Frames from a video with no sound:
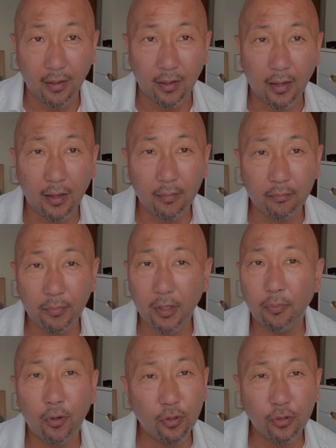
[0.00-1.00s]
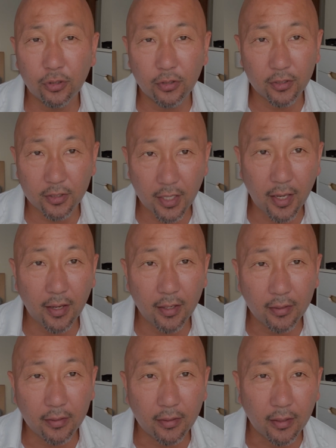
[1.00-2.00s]
And people used to
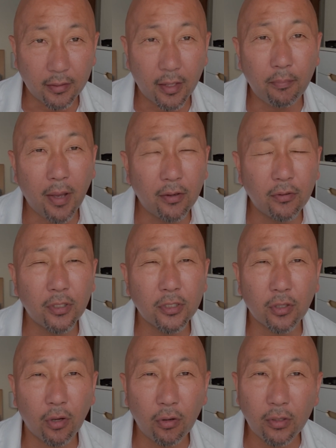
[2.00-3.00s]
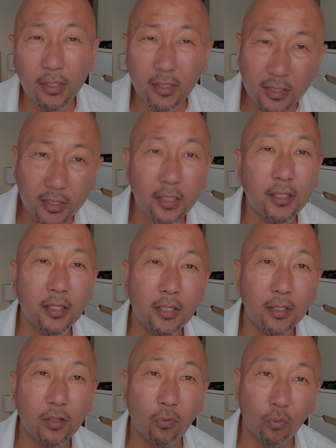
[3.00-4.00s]
say the Bangkok is only the city
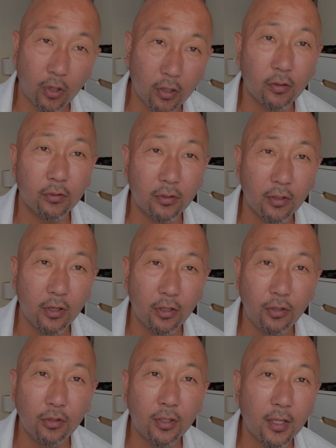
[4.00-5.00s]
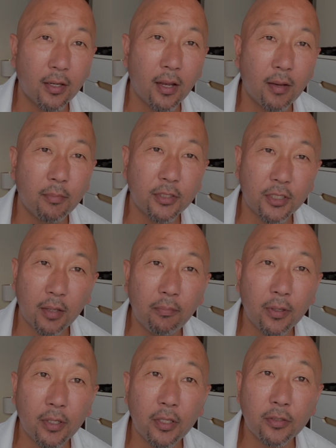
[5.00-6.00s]
in the world you can have a
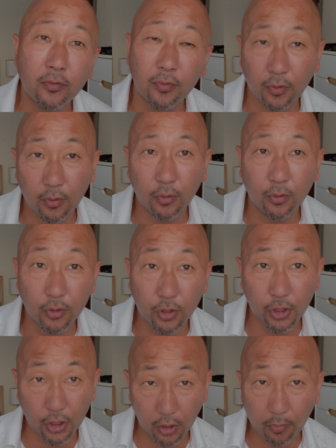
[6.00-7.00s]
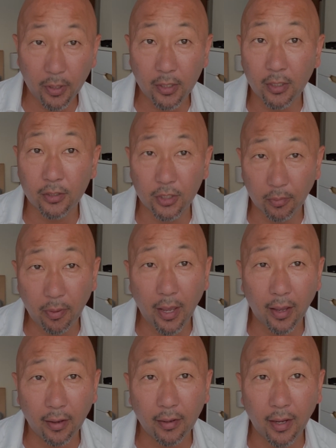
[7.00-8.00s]
Japanese food cheaper than
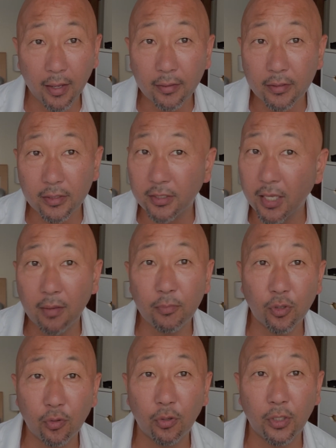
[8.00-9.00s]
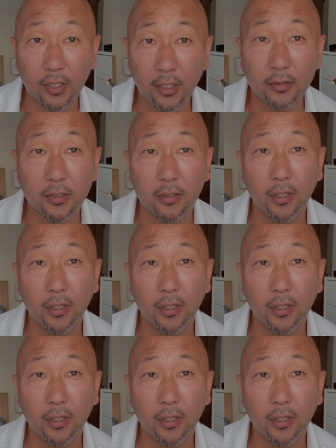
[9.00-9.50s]
Japan and the same qualities.